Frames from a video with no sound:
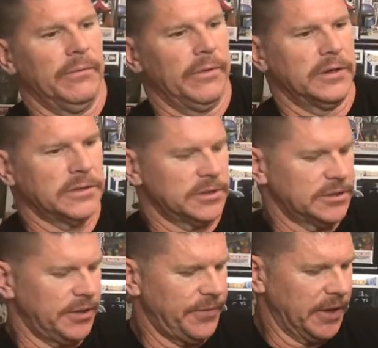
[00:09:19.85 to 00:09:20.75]
there's a
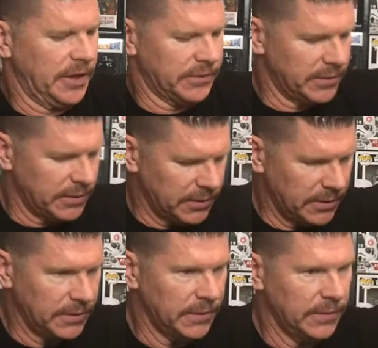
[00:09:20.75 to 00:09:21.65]
certificate
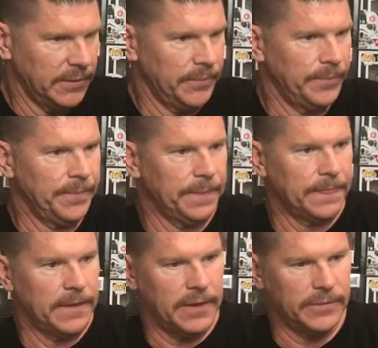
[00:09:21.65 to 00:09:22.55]

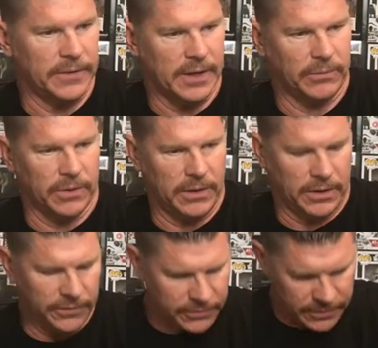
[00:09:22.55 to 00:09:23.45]
inside one of
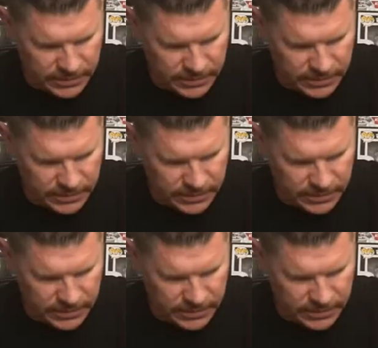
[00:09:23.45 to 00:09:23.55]
these.